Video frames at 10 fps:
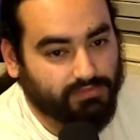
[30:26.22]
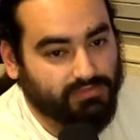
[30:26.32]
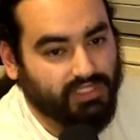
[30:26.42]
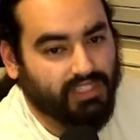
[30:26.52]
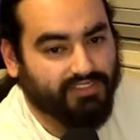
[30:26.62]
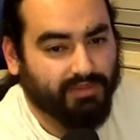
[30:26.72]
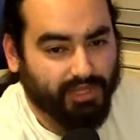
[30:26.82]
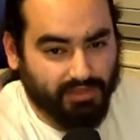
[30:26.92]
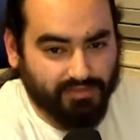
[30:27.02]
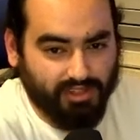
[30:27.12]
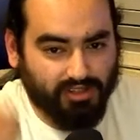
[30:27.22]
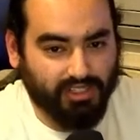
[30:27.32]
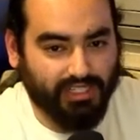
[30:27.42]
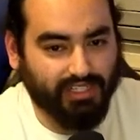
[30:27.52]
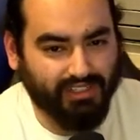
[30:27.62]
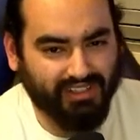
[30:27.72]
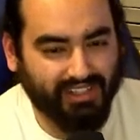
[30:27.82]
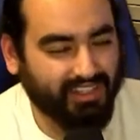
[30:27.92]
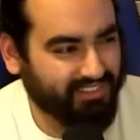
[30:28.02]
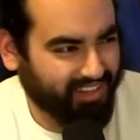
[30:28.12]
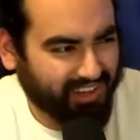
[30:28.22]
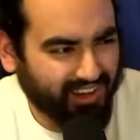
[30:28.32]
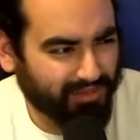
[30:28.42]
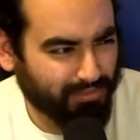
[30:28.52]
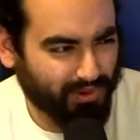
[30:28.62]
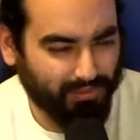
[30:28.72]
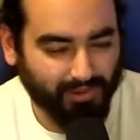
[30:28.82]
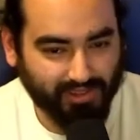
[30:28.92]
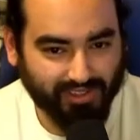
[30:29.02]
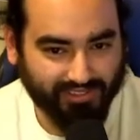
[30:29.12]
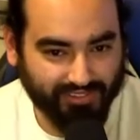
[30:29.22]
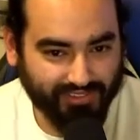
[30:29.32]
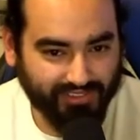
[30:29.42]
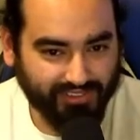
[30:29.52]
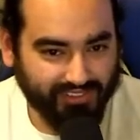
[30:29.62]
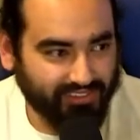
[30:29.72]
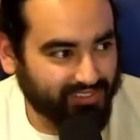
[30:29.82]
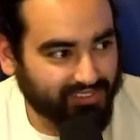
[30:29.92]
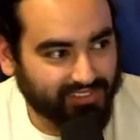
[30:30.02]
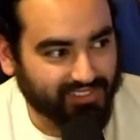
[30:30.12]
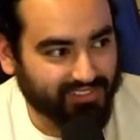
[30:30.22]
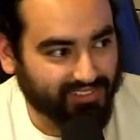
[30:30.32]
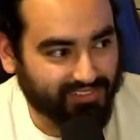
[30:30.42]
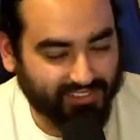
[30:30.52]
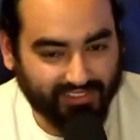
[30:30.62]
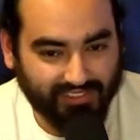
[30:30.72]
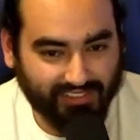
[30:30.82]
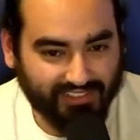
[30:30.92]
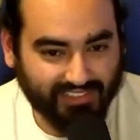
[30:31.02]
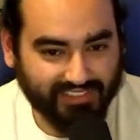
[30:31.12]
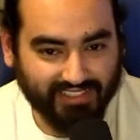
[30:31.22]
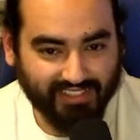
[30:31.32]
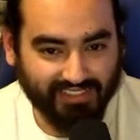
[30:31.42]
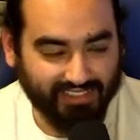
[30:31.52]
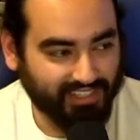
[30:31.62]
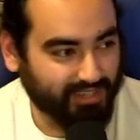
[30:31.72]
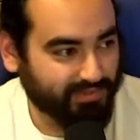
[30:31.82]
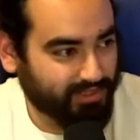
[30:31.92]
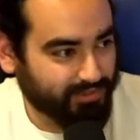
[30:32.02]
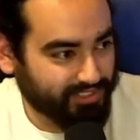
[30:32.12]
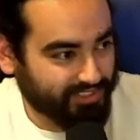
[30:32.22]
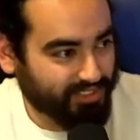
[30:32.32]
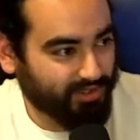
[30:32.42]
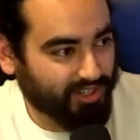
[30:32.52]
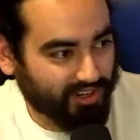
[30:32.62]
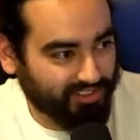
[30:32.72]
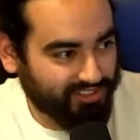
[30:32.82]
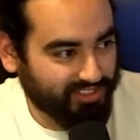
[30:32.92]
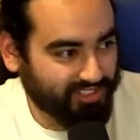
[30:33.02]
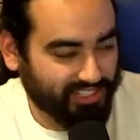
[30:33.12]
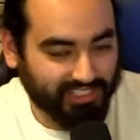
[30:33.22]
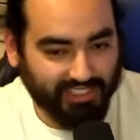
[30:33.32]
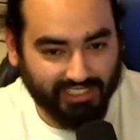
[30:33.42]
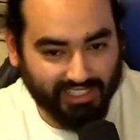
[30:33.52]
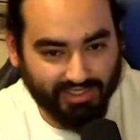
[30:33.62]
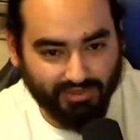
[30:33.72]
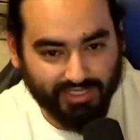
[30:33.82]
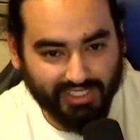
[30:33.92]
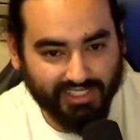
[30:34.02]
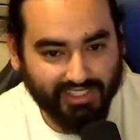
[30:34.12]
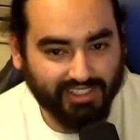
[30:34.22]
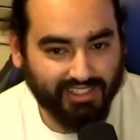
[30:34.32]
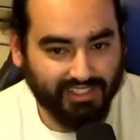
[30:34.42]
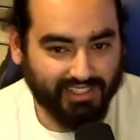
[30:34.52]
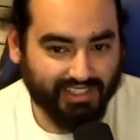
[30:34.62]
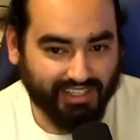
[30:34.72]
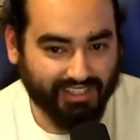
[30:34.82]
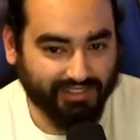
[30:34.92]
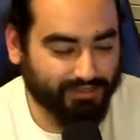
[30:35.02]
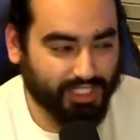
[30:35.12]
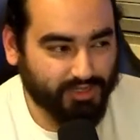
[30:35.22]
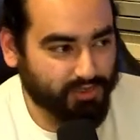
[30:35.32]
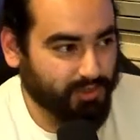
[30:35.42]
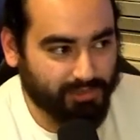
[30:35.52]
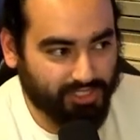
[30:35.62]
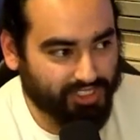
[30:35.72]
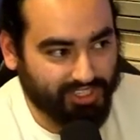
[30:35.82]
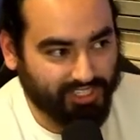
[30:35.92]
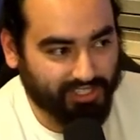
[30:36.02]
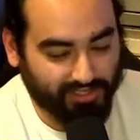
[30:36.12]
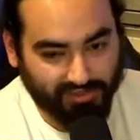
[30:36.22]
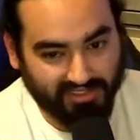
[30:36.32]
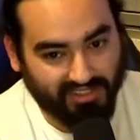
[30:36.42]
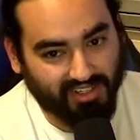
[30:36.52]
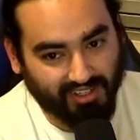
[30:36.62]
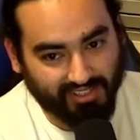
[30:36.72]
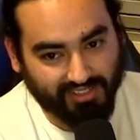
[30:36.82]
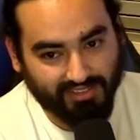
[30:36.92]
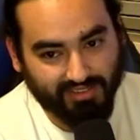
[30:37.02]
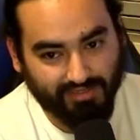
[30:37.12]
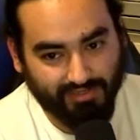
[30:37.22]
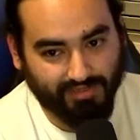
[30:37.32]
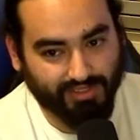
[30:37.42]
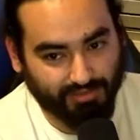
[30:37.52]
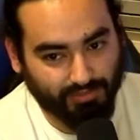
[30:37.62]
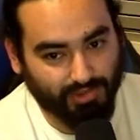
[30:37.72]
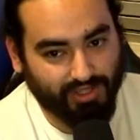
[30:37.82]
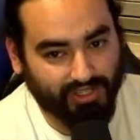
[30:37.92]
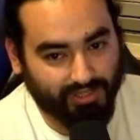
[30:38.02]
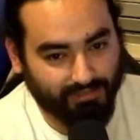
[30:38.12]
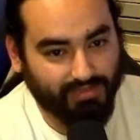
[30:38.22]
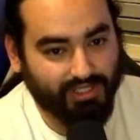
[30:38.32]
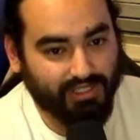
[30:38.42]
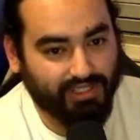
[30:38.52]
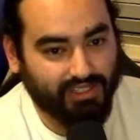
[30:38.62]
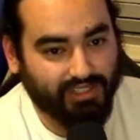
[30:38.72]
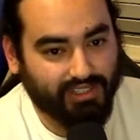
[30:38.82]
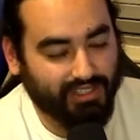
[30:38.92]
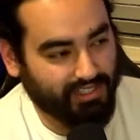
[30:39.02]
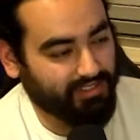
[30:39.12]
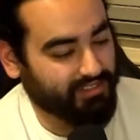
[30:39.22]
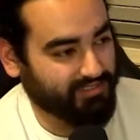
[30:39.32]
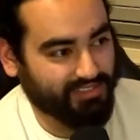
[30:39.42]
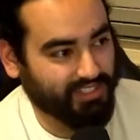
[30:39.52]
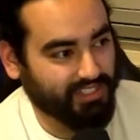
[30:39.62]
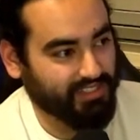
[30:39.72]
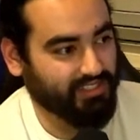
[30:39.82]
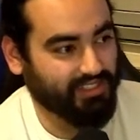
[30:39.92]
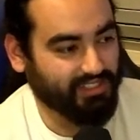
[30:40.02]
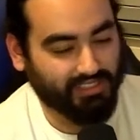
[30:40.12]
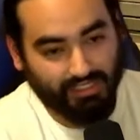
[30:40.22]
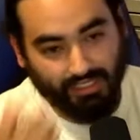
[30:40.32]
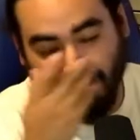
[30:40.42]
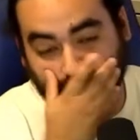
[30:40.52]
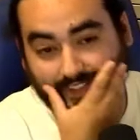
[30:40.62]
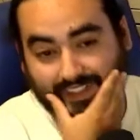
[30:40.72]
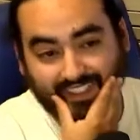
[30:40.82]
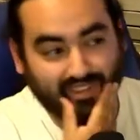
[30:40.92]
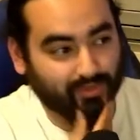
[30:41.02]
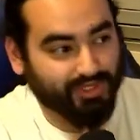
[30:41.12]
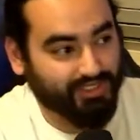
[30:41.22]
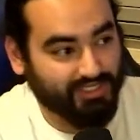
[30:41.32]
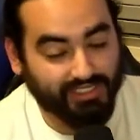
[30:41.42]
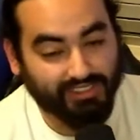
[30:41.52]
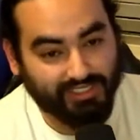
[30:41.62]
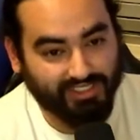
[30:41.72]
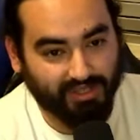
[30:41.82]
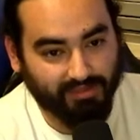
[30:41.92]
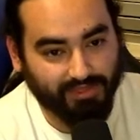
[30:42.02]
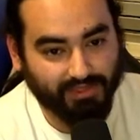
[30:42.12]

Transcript: Sammy comes out and he doesn't cut a promo because, he says nothing. He comes out with his cue cards, kind of like last week. And it was pretty much a thank you to the audience for supporting him and saying like he's the undisputed TNT champion.